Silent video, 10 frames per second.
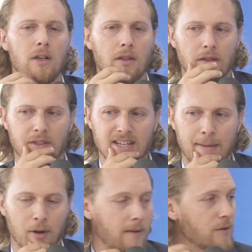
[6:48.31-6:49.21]
the
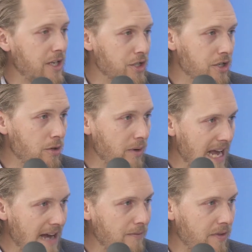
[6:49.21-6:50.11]
type of conversation you would
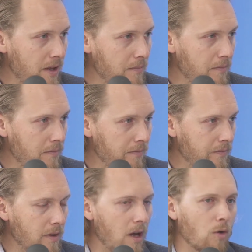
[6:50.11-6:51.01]
have with them
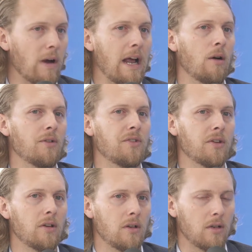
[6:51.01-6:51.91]
around
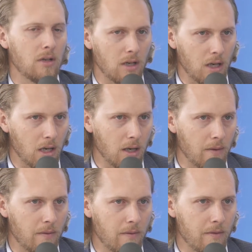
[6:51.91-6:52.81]

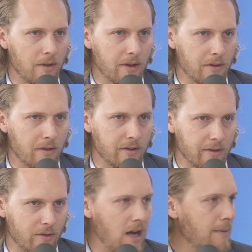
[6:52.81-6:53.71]
the
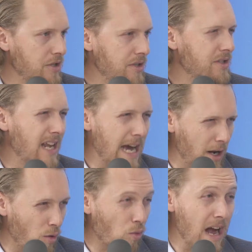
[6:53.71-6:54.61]
different options and how to
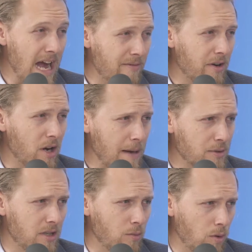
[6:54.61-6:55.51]
arrive at an
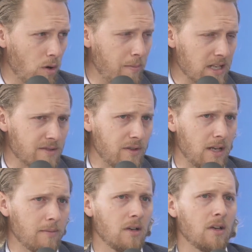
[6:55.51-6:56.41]
option that would work best for
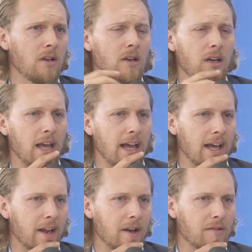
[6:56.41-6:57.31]
them,
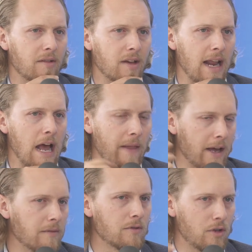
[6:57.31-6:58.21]
and how
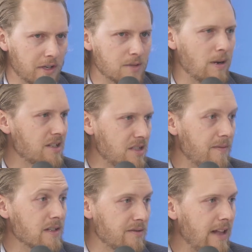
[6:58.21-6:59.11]
that could express itself
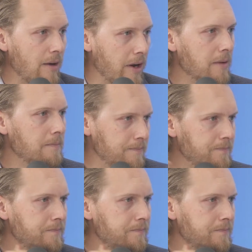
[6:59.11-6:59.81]
as a flat rate.